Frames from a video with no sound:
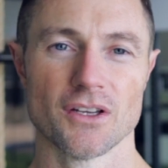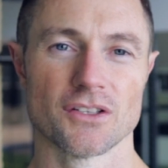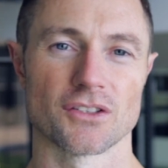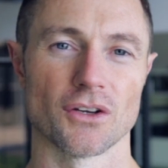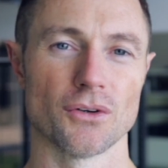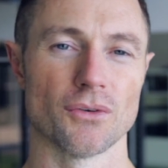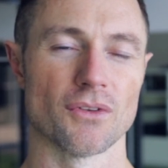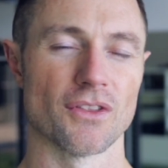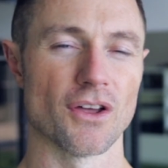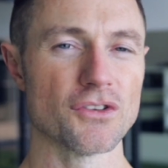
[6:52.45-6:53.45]
So
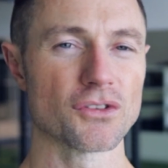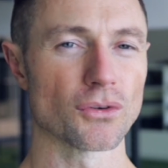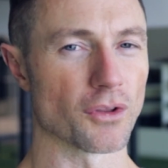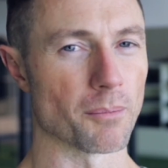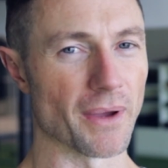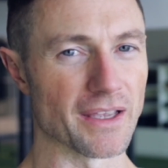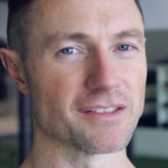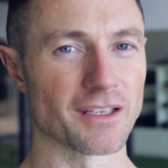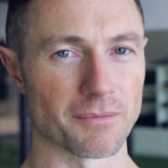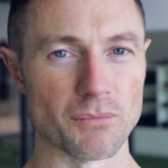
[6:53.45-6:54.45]
those are all the
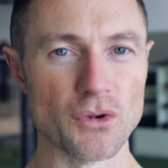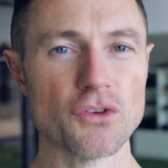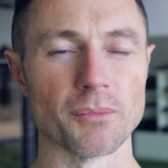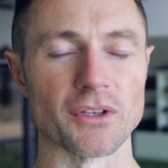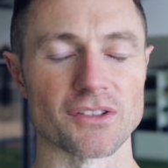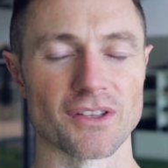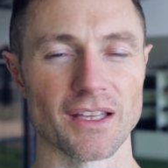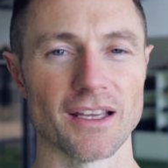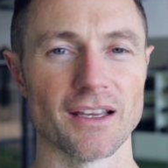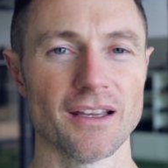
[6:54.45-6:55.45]
basic movements
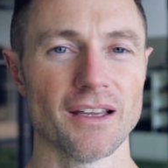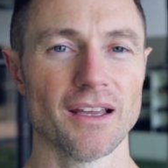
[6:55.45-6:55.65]
there